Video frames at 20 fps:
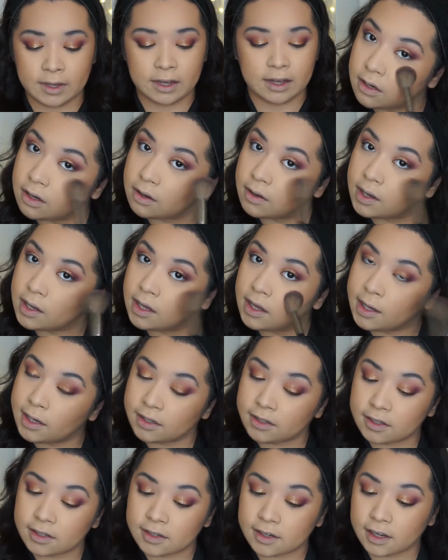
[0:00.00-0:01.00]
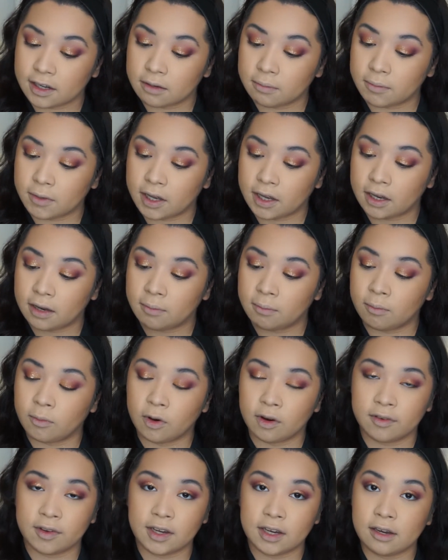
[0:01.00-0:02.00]
So I like to take my
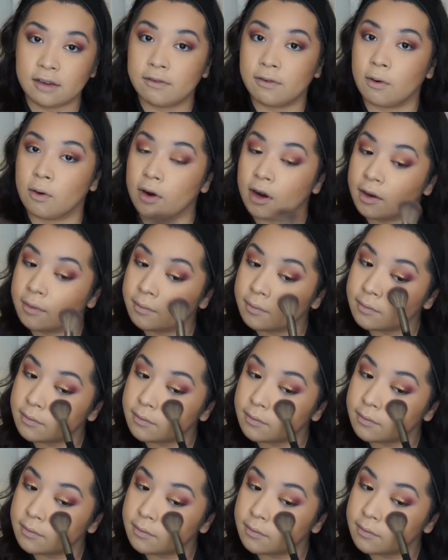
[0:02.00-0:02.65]
Morphe E4,